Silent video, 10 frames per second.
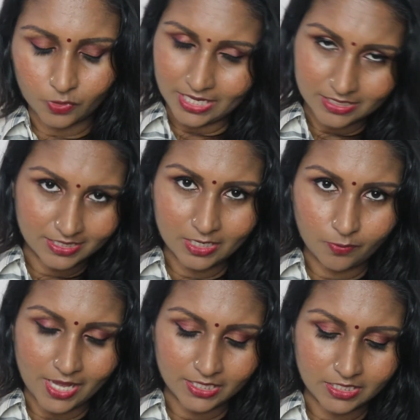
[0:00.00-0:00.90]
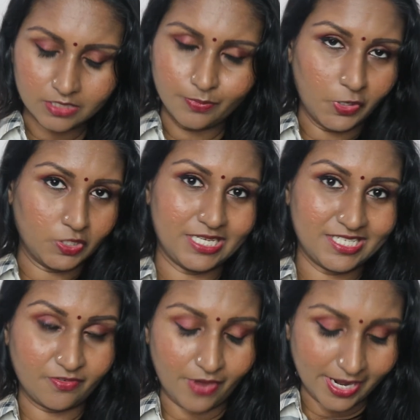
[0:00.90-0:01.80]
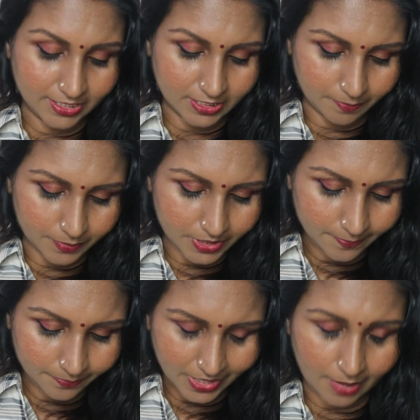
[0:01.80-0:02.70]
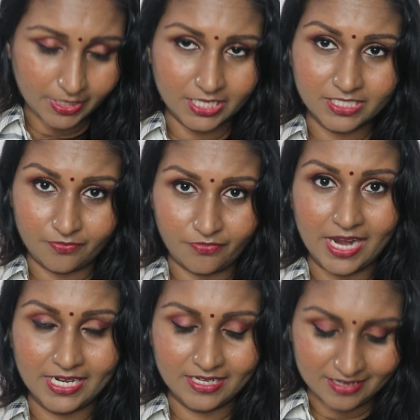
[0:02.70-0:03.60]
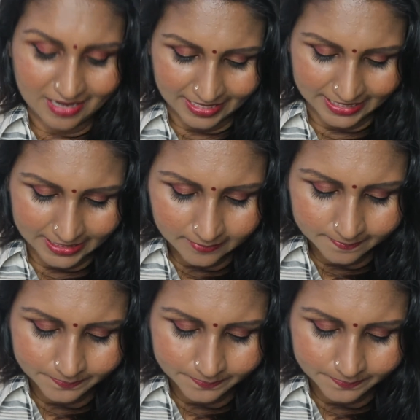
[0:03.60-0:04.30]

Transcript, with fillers: can still wear this because it's a fine jumper I mean it's a fine cardigan